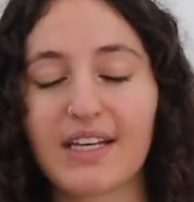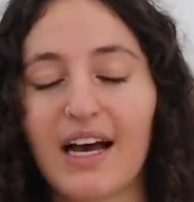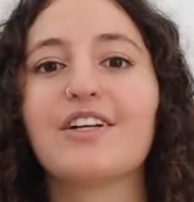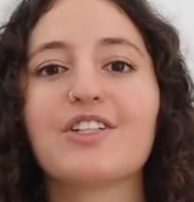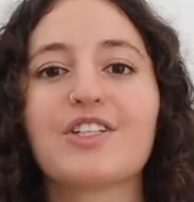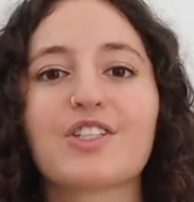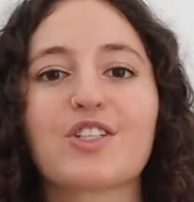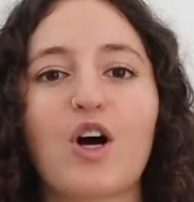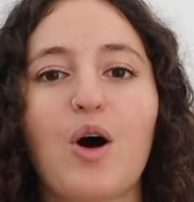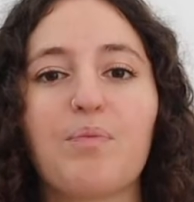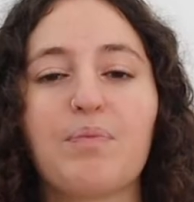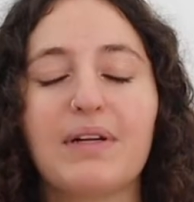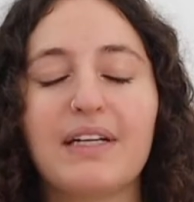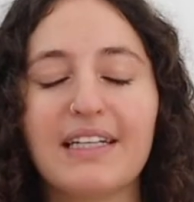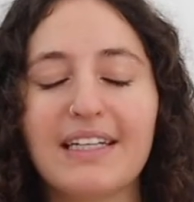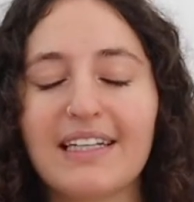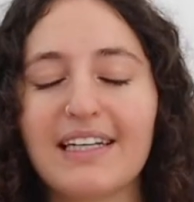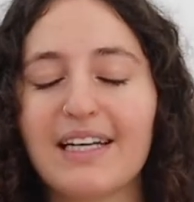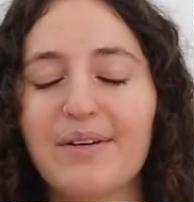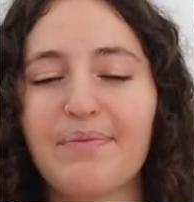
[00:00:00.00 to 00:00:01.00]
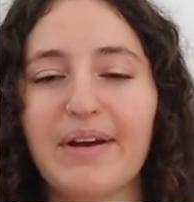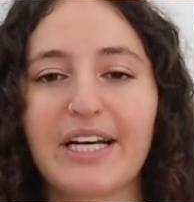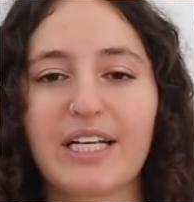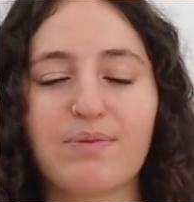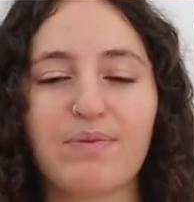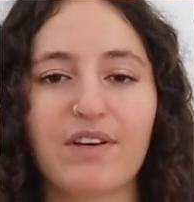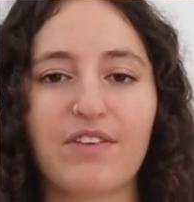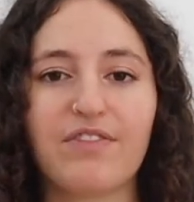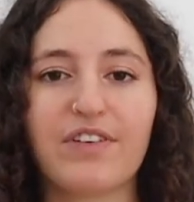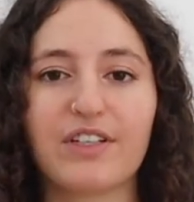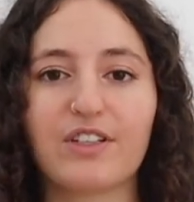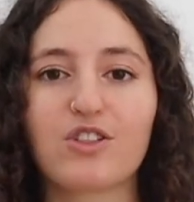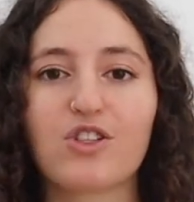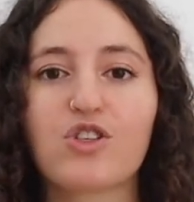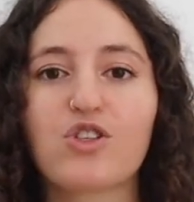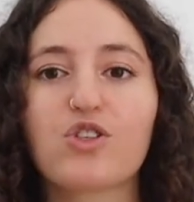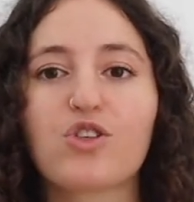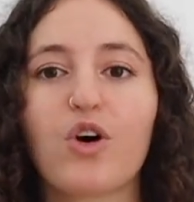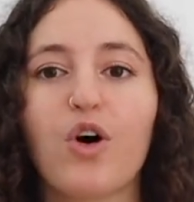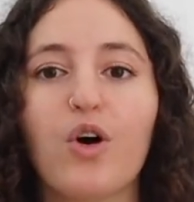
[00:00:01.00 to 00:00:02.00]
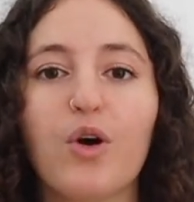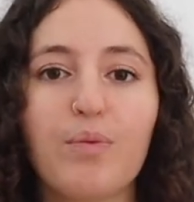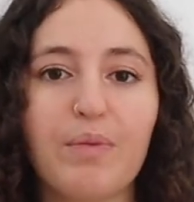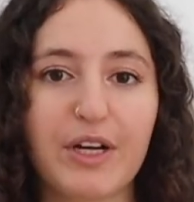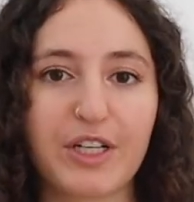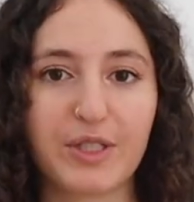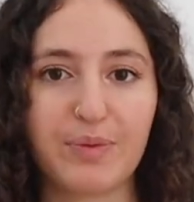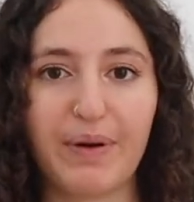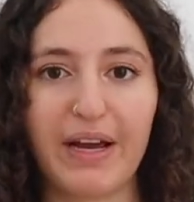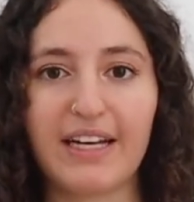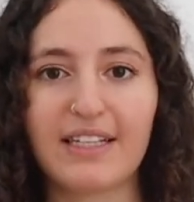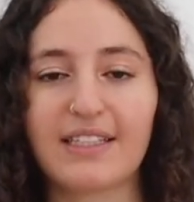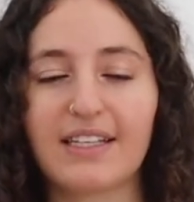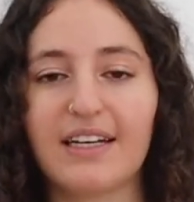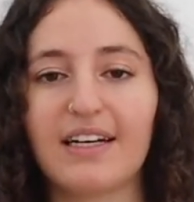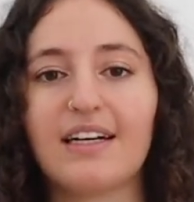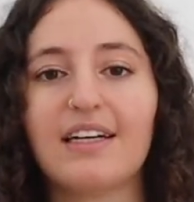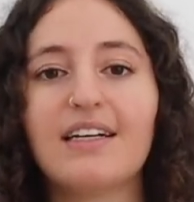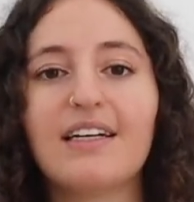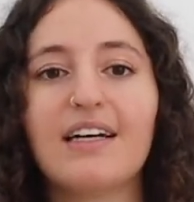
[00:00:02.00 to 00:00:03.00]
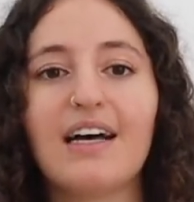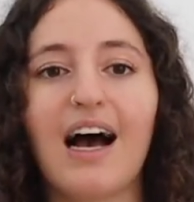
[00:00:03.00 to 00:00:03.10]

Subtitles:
And it just completely makes me feel so much better.